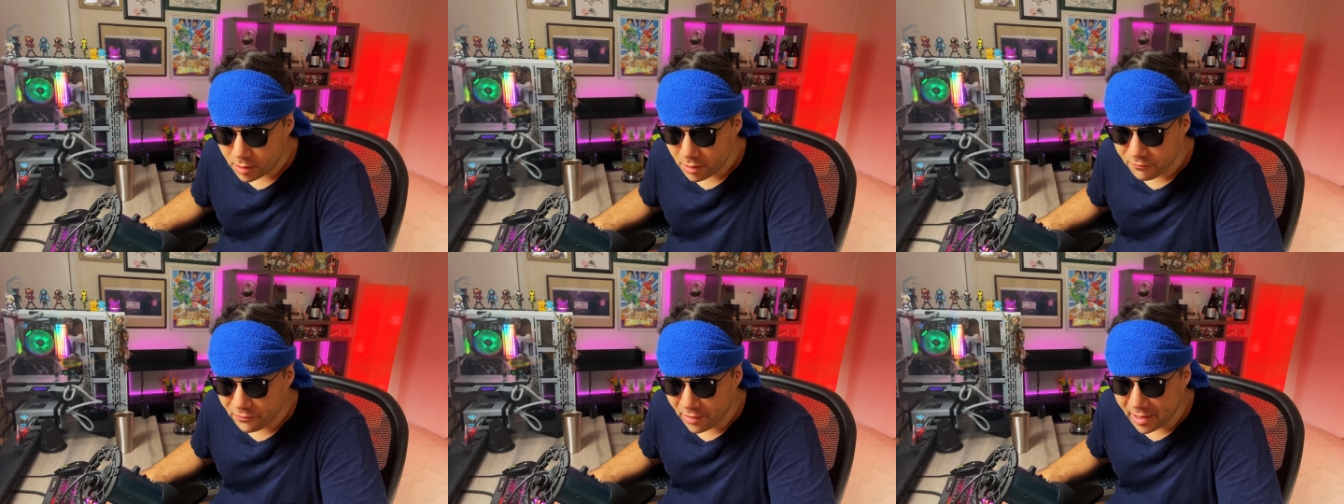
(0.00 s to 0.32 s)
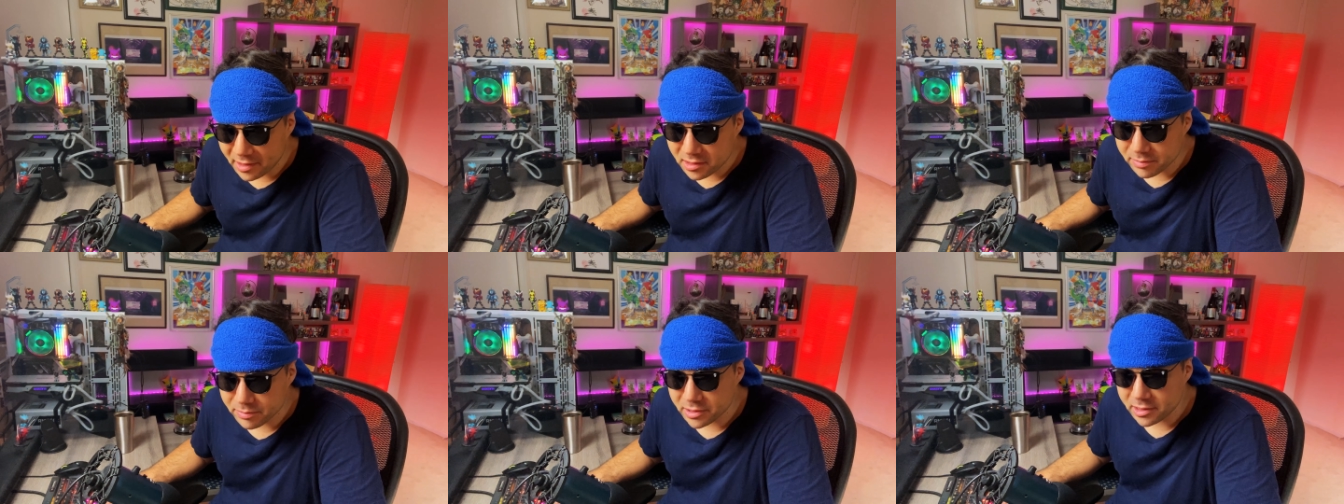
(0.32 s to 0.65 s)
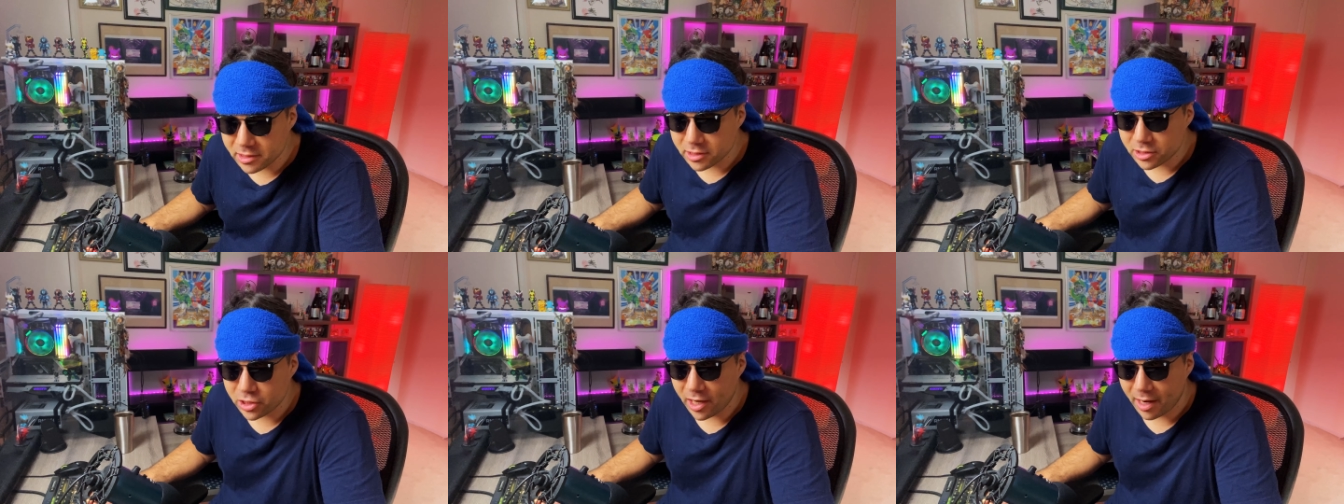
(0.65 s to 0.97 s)
Phantom
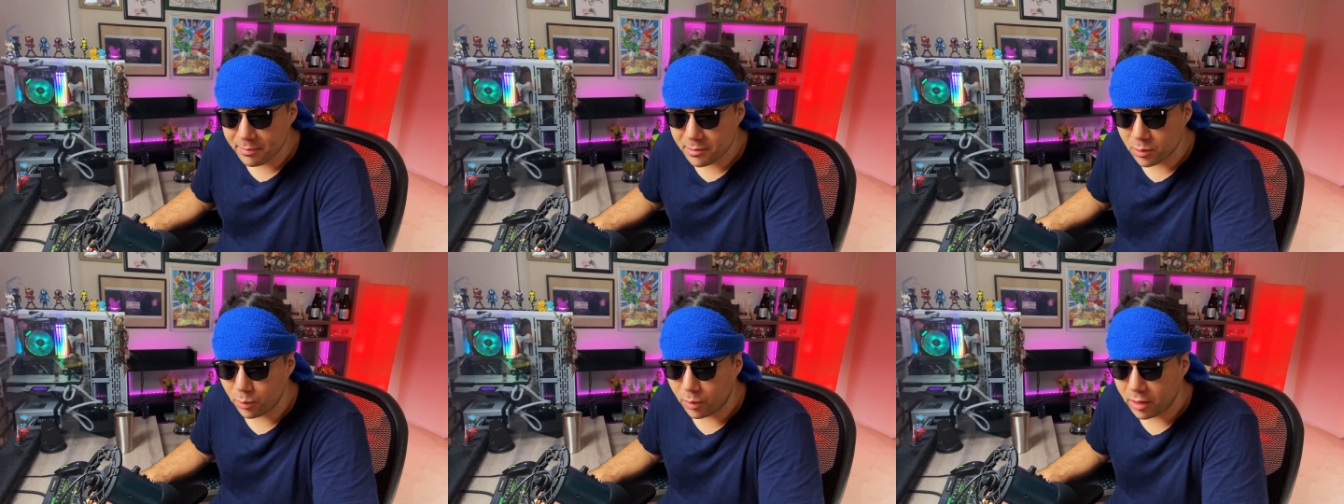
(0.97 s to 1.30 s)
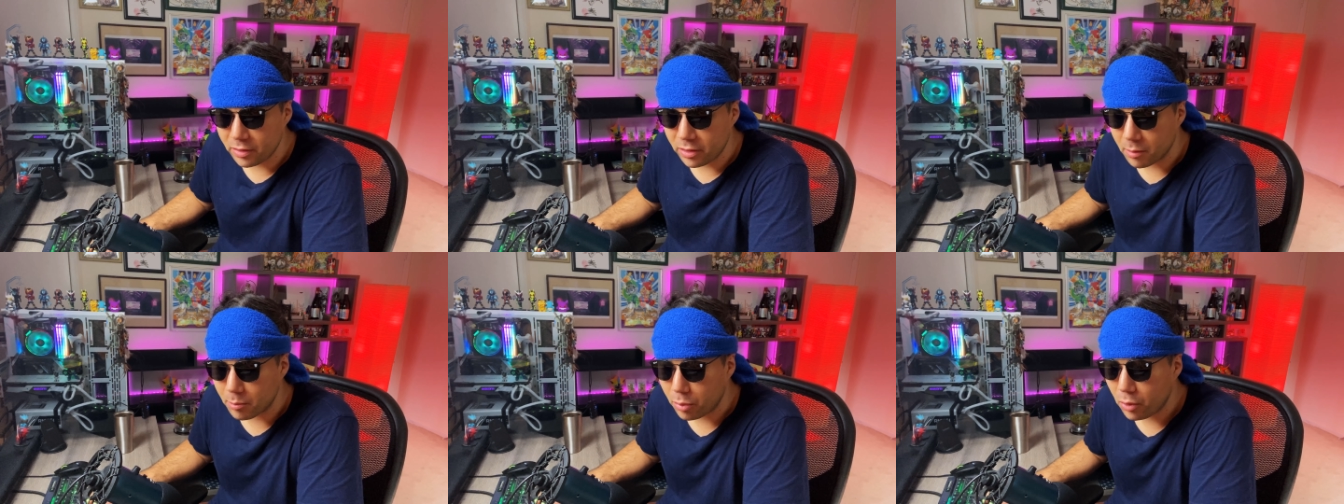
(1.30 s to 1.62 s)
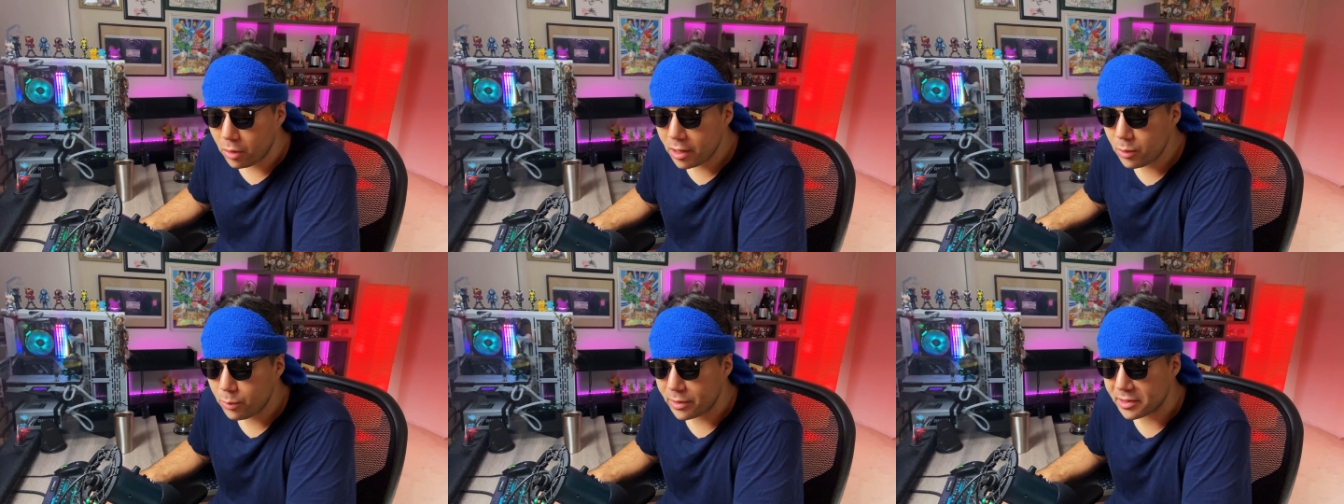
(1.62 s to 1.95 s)
Seer Chapter 1, The
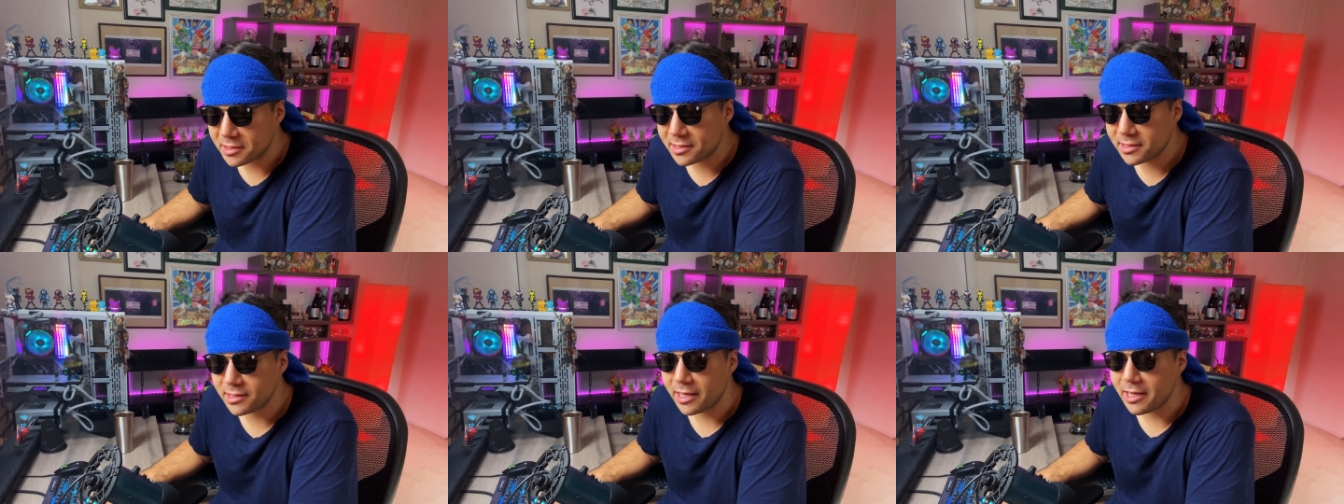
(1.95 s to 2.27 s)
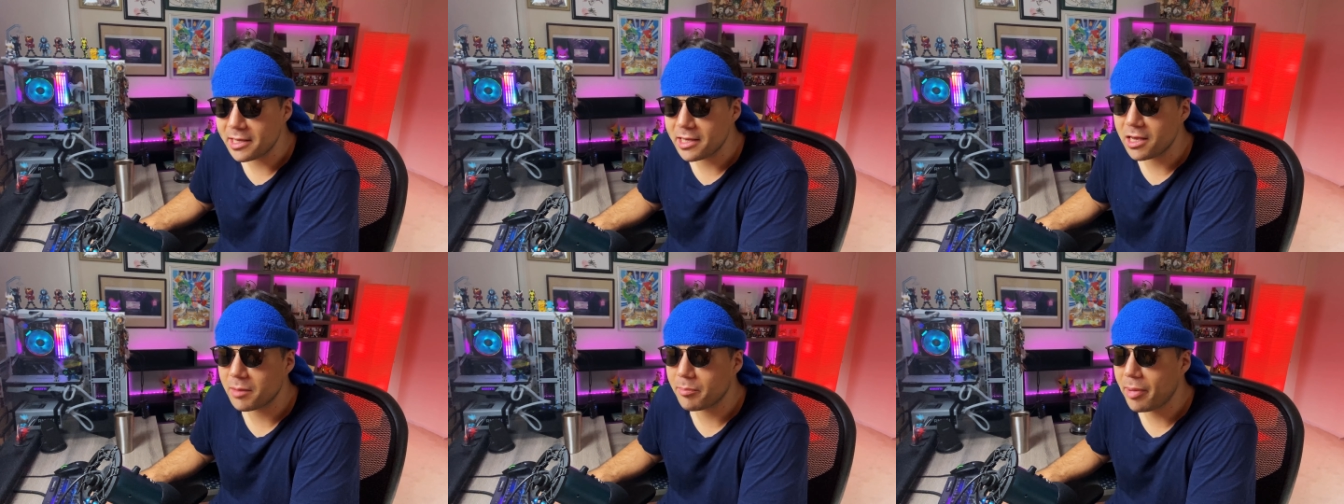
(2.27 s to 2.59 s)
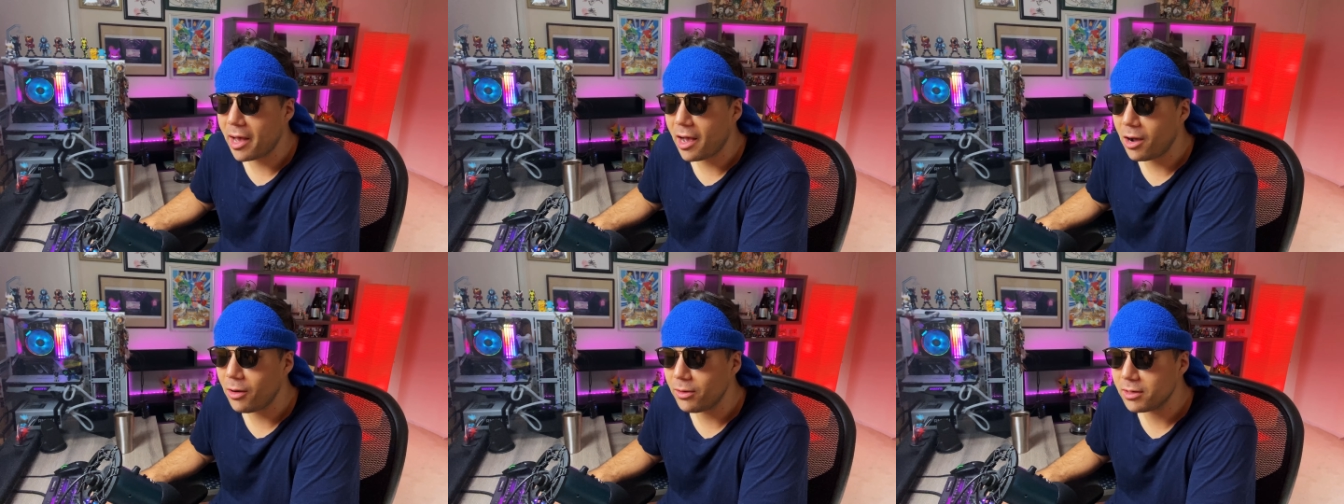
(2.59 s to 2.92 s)
Boy with Psychic
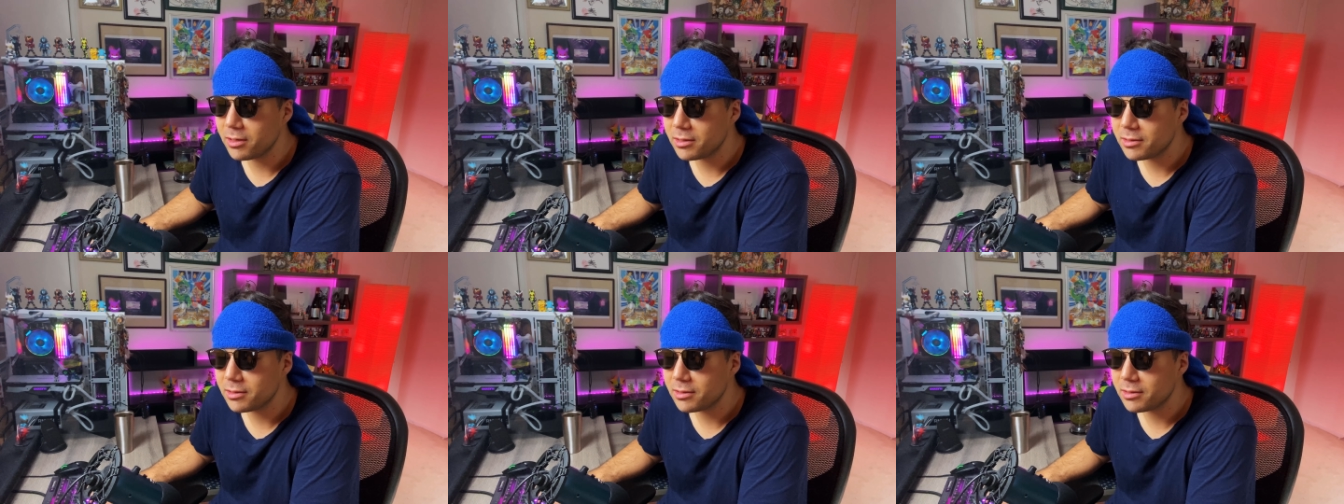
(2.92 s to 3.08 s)
Power.